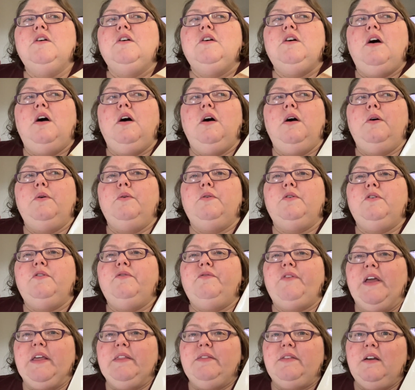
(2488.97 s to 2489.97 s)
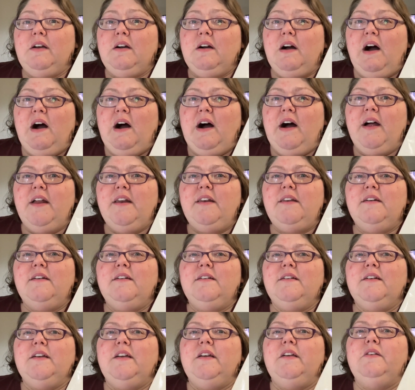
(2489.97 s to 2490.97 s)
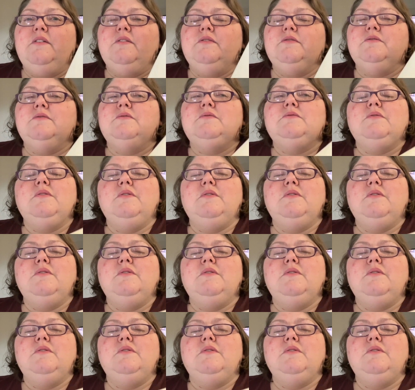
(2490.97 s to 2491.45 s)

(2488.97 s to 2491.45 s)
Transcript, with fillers: uh, her faith in God and